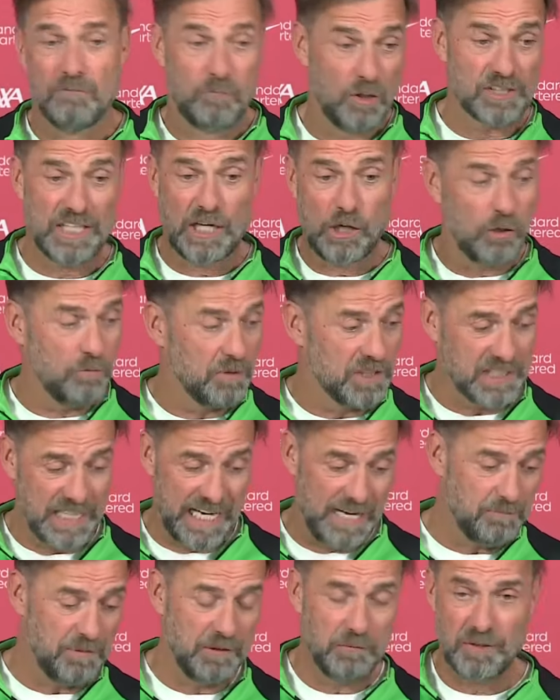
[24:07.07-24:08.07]
Was I always
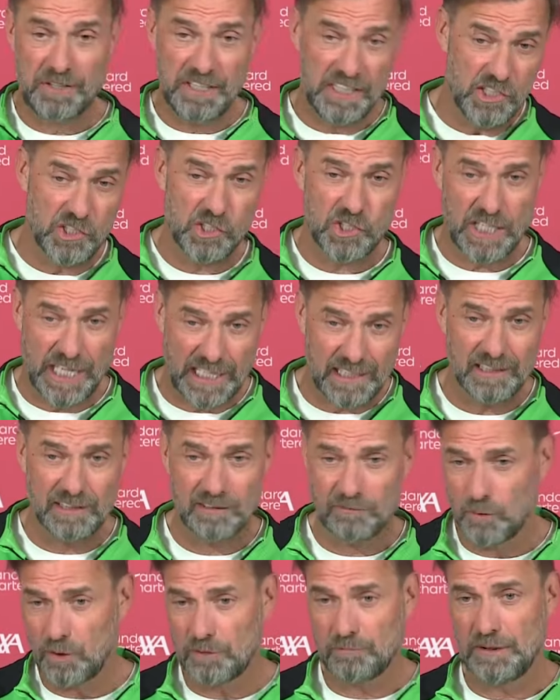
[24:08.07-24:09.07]
happy with each
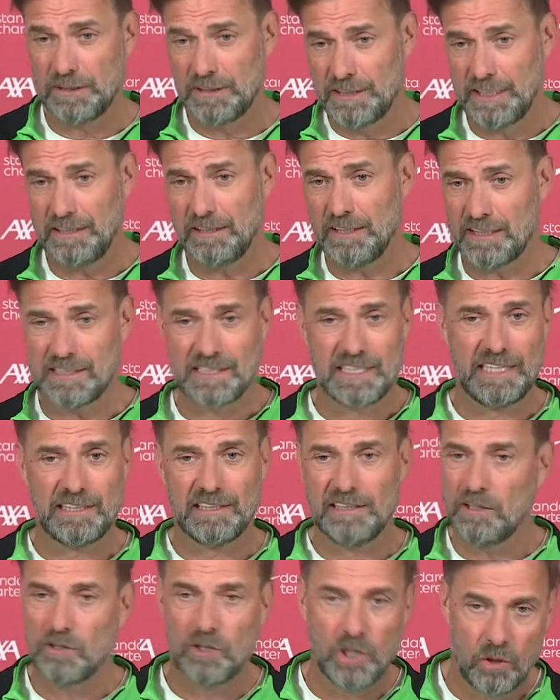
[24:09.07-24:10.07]
second what we did?
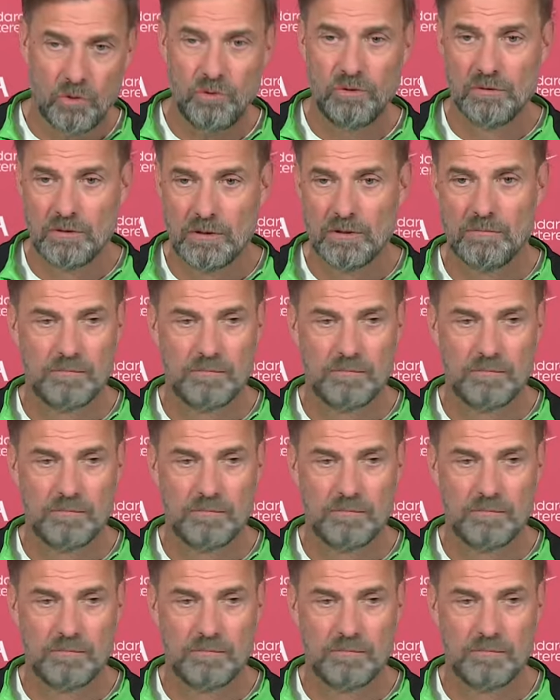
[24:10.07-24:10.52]
Exactly, no.